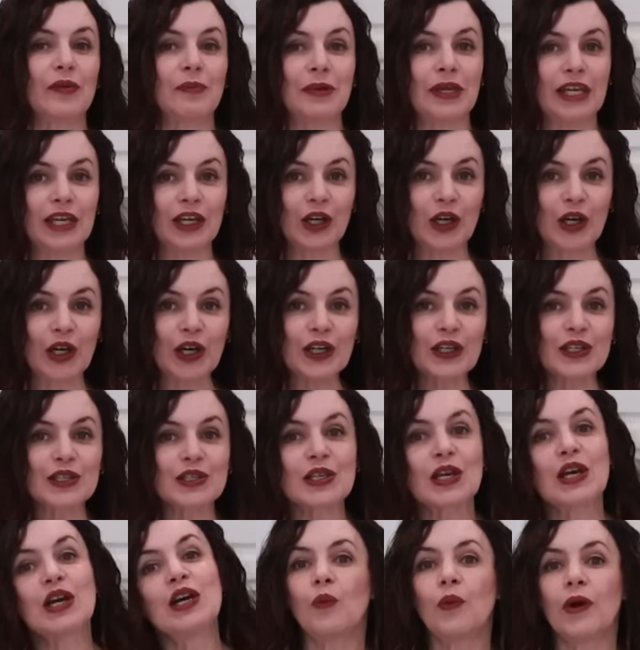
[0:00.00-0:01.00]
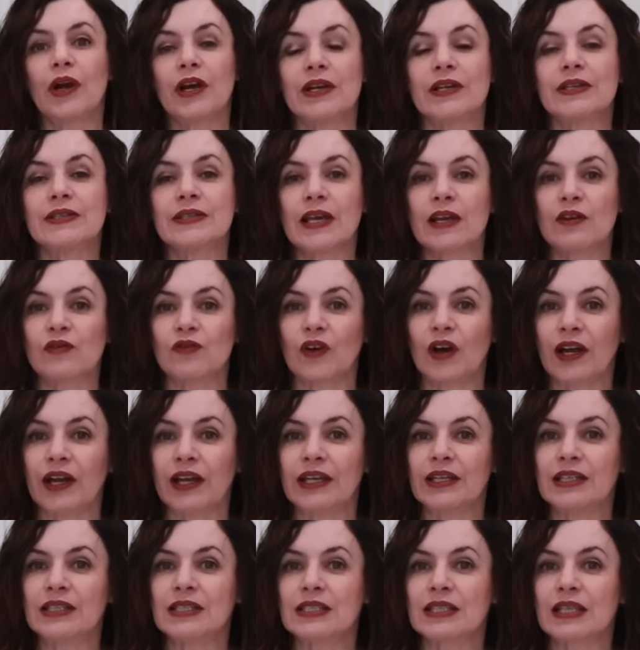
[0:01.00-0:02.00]
the meat cooks. Whereas I
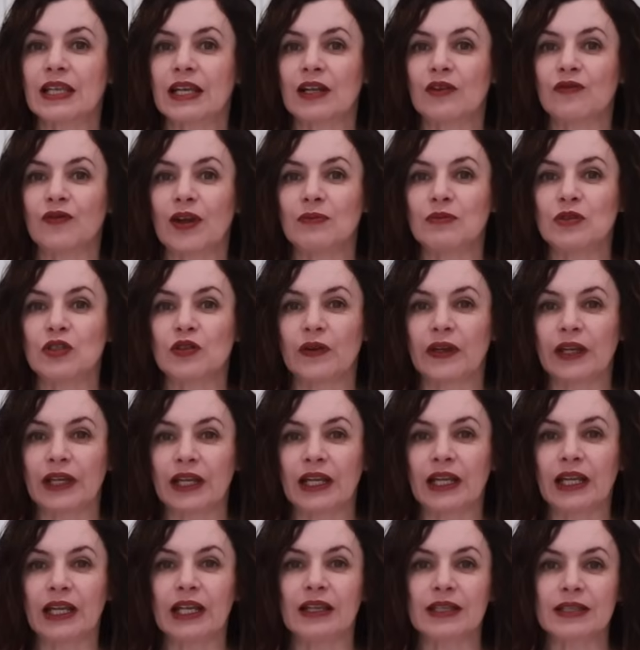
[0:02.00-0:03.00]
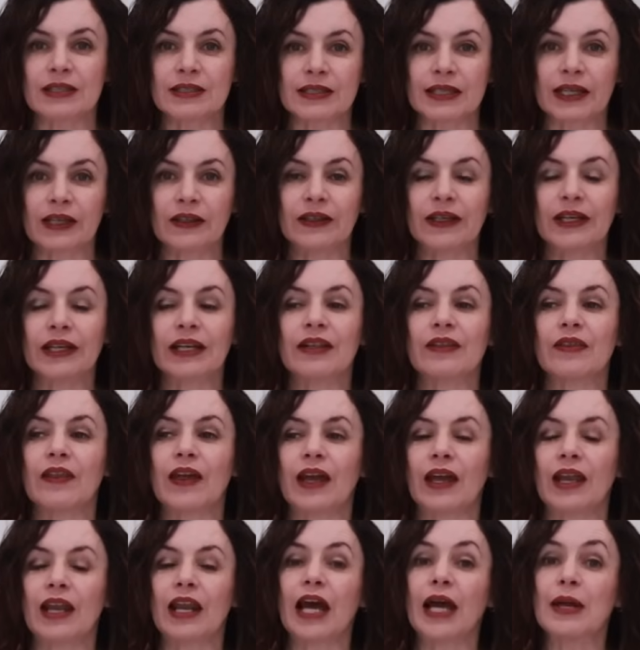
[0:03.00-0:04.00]
find that if I'm doing it in the skillet,
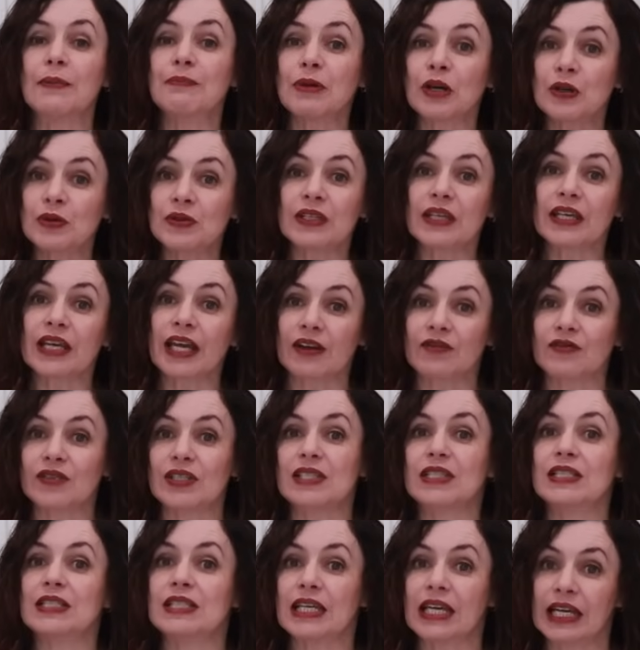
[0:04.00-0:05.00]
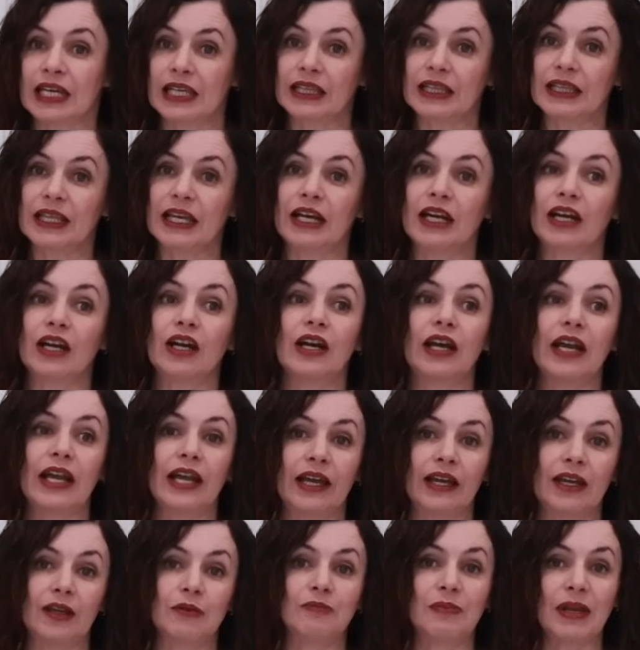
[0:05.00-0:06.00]
then I mostly have to stand there
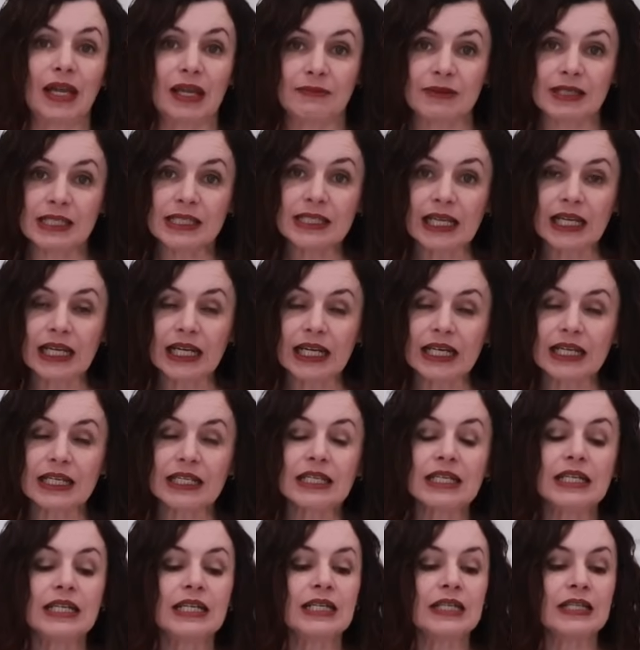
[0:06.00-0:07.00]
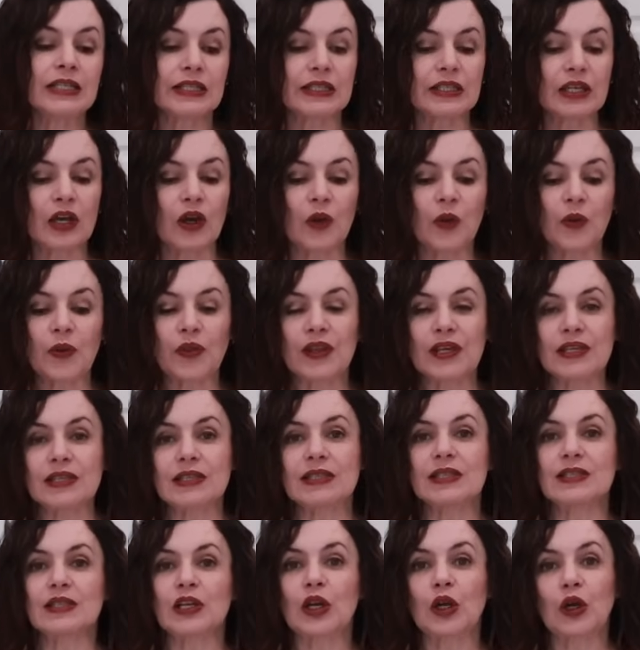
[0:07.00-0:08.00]
and babysit it. So
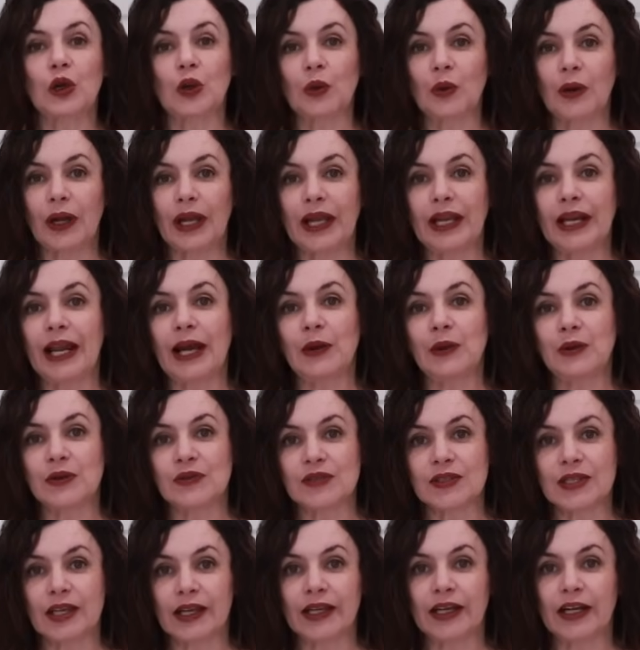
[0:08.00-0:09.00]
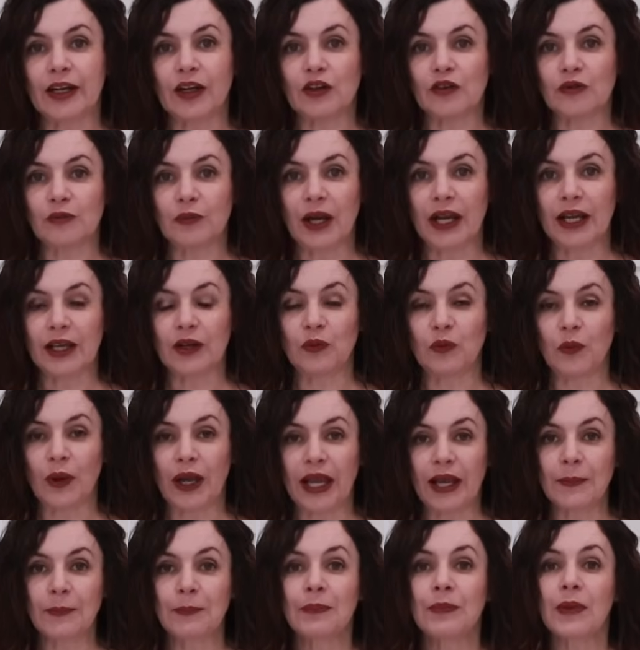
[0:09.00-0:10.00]
this is a great out of sight, out of mind
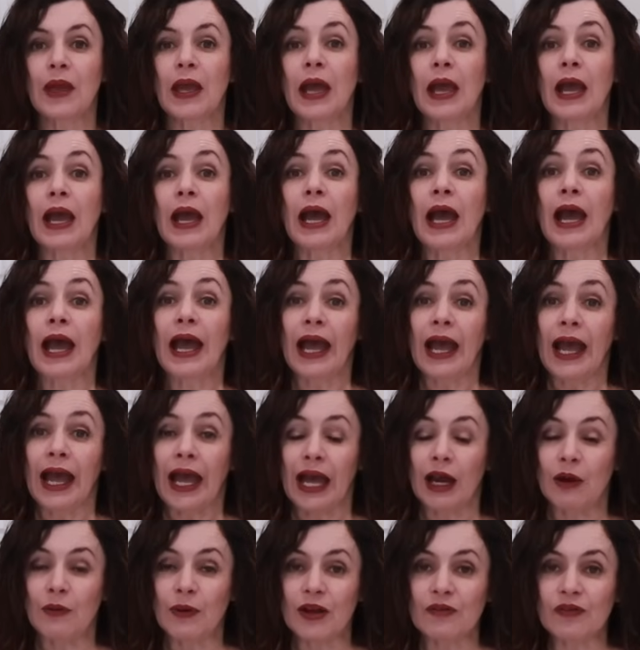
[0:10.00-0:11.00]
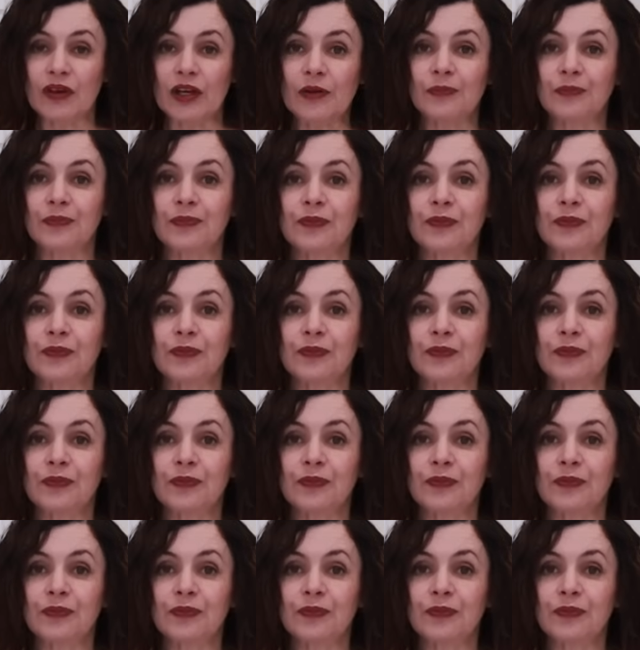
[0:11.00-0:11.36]
way. However,